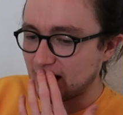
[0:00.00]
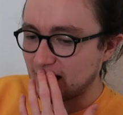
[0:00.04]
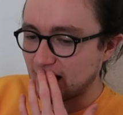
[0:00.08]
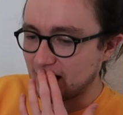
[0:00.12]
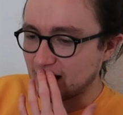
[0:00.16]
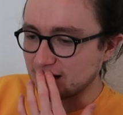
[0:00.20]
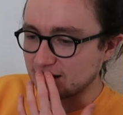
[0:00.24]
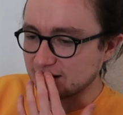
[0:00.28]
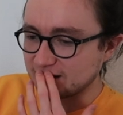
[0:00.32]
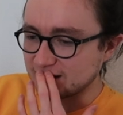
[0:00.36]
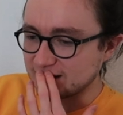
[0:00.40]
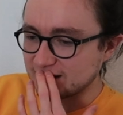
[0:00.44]

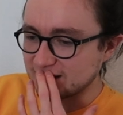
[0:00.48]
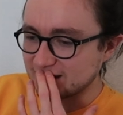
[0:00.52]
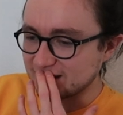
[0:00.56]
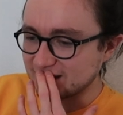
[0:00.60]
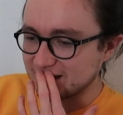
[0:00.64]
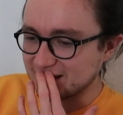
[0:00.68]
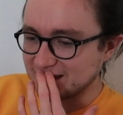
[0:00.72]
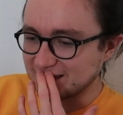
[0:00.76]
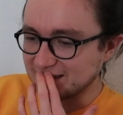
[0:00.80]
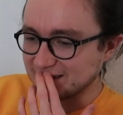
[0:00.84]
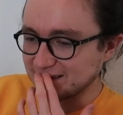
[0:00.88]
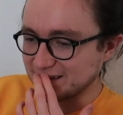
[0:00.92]
And
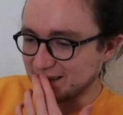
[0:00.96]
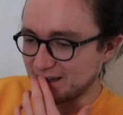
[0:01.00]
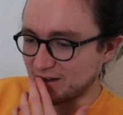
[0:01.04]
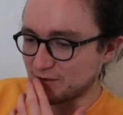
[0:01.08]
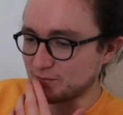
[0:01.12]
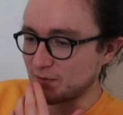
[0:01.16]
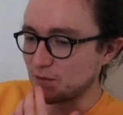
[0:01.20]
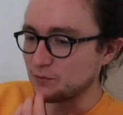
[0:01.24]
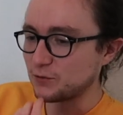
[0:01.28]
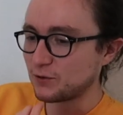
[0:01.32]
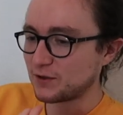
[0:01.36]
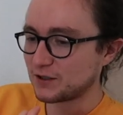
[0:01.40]
yeah, I
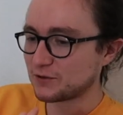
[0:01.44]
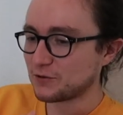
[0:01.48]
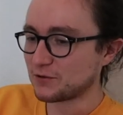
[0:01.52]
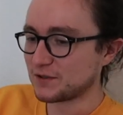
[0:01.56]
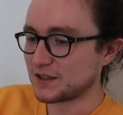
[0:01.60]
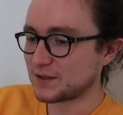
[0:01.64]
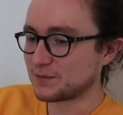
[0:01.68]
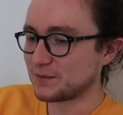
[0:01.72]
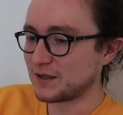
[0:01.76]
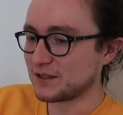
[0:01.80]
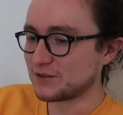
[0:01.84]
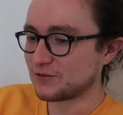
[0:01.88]
remember when I got
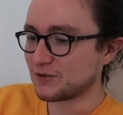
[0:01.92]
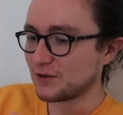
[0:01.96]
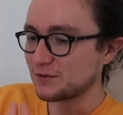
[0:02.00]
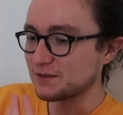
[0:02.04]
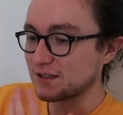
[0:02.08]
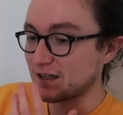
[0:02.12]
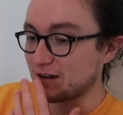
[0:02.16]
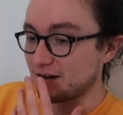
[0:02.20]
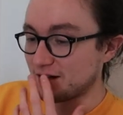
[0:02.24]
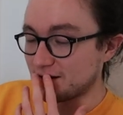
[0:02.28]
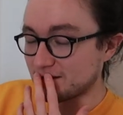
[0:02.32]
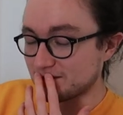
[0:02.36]
this picture, I
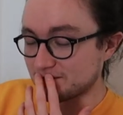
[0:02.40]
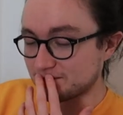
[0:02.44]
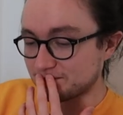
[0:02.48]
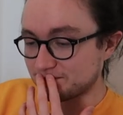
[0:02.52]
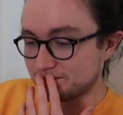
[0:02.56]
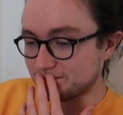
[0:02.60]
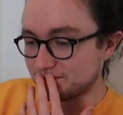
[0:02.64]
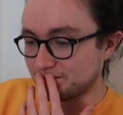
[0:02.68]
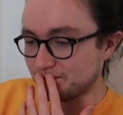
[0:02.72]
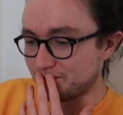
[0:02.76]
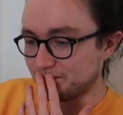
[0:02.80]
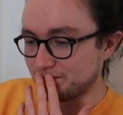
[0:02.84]
was like, oh,
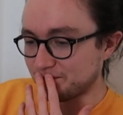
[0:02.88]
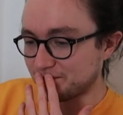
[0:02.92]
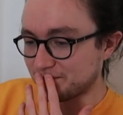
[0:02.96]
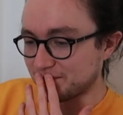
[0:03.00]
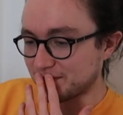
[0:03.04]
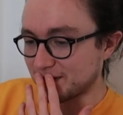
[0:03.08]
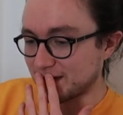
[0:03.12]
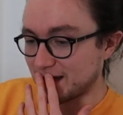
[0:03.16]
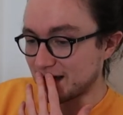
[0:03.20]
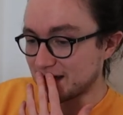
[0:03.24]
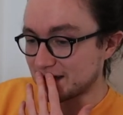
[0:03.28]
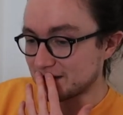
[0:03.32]

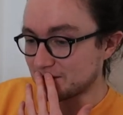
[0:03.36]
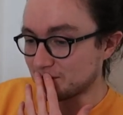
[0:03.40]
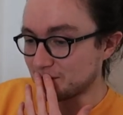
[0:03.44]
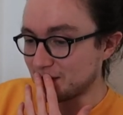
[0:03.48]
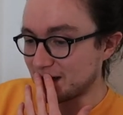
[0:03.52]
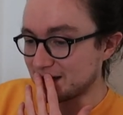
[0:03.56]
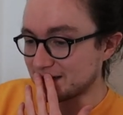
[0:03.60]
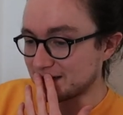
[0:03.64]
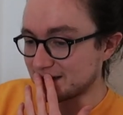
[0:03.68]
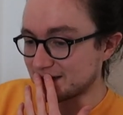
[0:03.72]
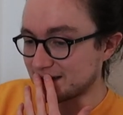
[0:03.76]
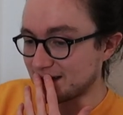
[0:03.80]
that is
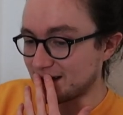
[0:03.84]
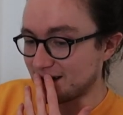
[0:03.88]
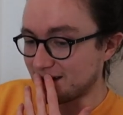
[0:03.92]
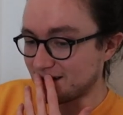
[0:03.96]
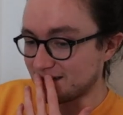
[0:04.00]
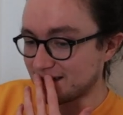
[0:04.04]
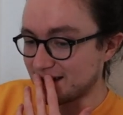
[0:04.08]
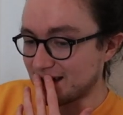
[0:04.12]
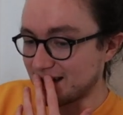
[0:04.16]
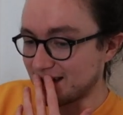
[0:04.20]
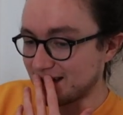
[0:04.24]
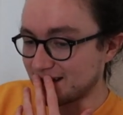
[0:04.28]
amazing, they
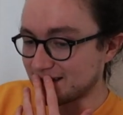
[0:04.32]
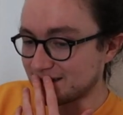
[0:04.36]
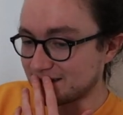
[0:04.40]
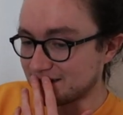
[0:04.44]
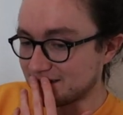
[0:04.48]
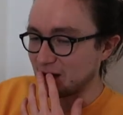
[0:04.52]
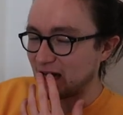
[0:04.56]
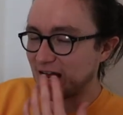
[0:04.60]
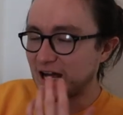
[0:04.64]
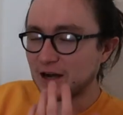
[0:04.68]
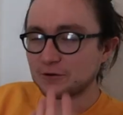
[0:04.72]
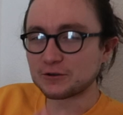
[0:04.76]
are there,
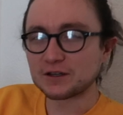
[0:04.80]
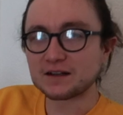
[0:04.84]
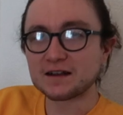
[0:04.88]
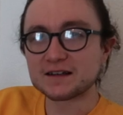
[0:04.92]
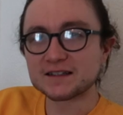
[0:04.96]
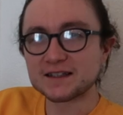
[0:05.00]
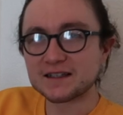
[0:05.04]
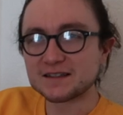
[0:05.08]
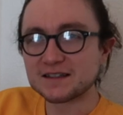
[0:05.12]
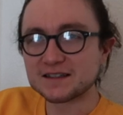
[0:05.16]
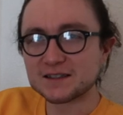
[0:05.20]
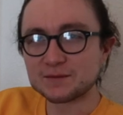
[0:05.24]
but how can I
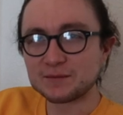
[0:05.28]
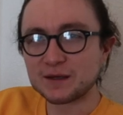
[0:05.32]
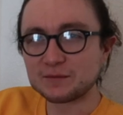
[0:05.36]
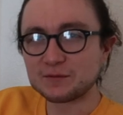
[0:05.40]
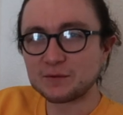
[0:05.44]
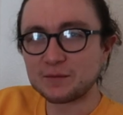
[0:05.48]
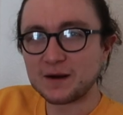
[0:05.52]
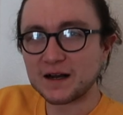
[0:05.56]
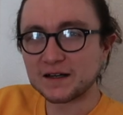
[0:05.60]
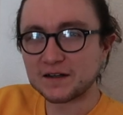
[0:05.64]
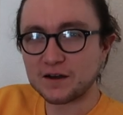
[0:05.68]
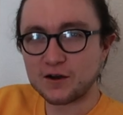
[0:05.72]
send it to
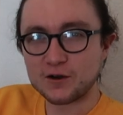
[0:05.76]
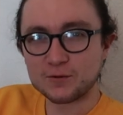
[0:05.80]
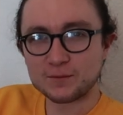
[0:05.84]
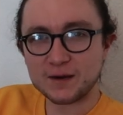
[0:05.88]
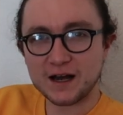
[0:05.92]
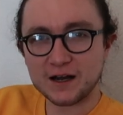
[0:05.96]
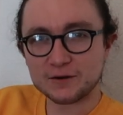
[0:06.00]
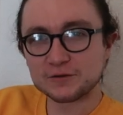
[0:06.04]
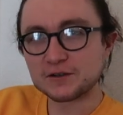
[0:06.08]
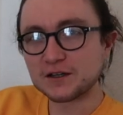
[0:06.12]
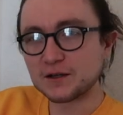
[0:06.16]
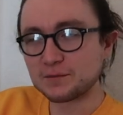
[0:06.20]
people back home?
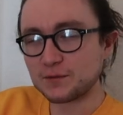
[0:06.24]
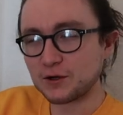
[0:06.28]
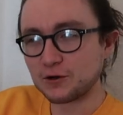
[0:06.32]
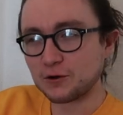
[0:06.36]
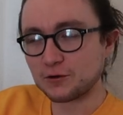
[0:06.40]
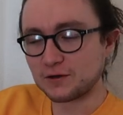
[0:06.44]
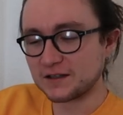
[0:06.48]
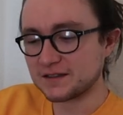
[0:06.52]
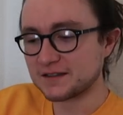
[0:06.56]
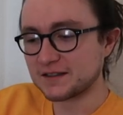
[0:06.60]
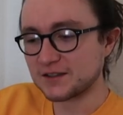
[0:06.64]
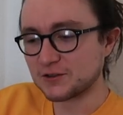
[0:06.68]
How can I put it
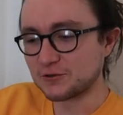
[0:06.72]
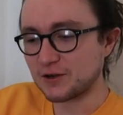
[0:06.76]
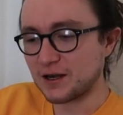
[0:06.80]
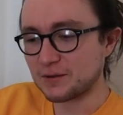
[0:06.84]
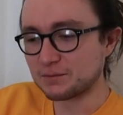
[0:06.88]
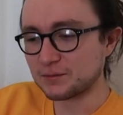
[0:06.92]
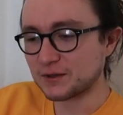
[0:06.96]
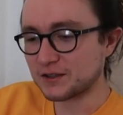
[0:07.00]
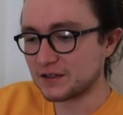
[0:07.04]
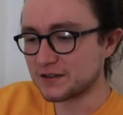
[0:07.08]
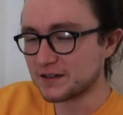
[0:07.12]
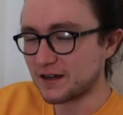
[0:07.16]
on
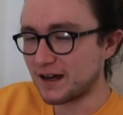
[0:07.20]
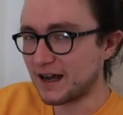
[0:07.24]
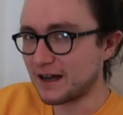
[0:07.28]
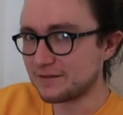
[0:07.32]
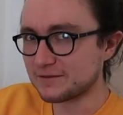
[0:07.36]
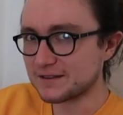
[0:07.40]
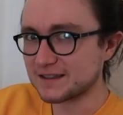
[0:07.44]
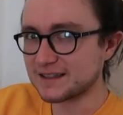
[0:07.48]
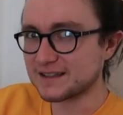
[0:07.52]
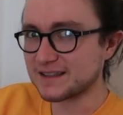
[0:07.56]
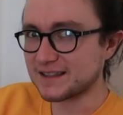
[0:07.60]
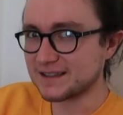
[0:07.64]
Instagram, because I
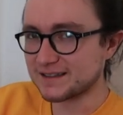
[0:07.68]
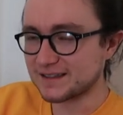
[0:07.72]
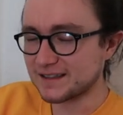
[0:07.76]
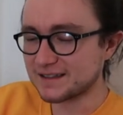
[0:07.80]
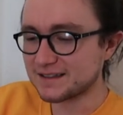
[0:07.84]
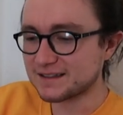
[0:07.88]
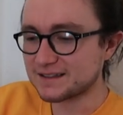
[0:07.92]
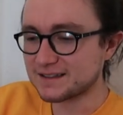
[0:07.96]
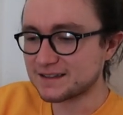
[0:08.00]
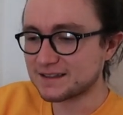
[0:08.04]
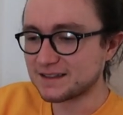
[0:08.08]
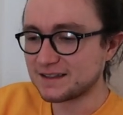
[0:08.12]
haven't seen
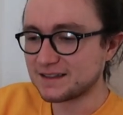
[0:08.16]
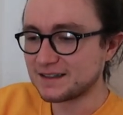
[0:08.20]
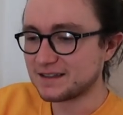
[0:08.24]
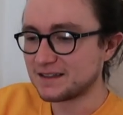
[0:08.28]
this?